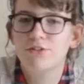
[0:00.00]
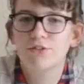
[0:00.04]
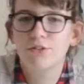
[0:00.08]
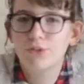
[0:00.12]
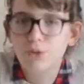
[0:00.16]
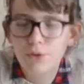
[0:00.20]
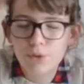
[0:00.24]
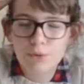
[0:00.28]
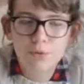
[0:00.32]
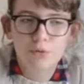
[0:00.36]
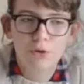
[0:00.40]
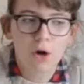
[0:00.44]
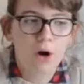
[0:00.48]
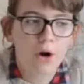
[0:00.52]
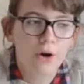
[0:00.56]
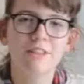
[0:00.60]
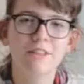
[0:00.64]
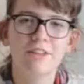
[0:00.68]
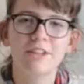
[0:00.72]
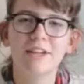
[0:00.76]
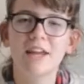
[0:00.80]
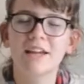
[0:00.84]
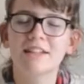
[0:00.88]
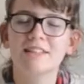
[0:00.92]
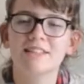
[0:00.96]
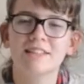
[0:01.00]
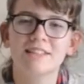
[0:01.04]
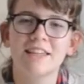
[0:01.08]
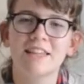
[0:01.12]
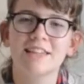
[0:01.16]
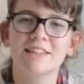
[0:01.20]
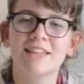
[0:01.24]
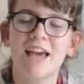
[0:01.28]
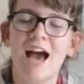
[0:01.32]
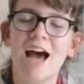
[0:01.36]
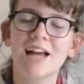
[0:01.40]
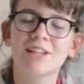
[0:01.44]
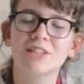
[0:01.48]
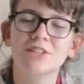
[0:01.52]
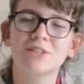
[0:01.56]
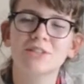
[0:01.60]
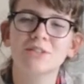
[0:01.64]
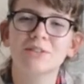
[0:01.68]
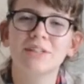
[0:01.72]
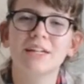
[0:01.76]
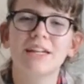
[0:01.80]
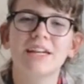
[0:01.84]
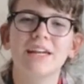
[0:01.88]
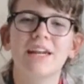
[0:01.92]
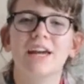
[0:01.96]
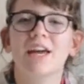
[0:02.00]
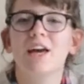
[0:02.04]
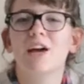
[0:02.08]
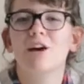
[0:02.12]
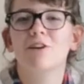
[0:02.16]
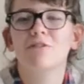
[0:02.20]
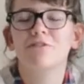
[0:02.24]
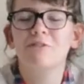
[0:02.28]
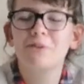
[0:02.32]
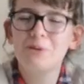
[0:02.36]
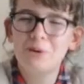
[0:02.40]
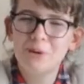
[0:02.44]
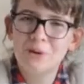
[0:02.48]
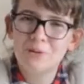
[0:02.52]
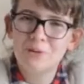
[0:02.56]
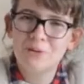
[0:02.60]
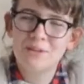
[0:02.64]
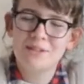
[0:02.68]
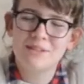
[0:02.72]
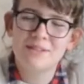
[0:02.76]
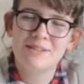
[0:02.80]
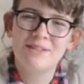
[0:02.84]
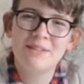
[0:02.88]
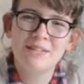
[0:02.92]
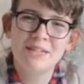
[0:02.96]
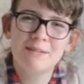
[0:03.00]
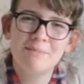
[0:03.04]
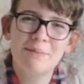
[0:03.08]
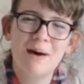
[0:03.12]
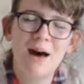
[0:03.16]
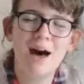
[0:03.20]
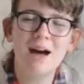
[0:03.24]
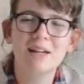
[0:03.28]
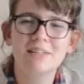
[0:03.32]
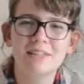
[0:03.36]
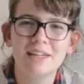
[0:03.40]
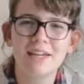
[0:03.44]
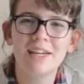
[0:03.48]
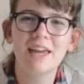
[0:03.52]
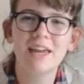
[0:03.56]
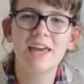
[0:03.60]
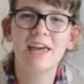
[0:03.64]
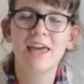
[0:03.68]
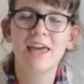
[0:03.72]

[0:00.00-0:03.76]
you go. The next category for this dinner party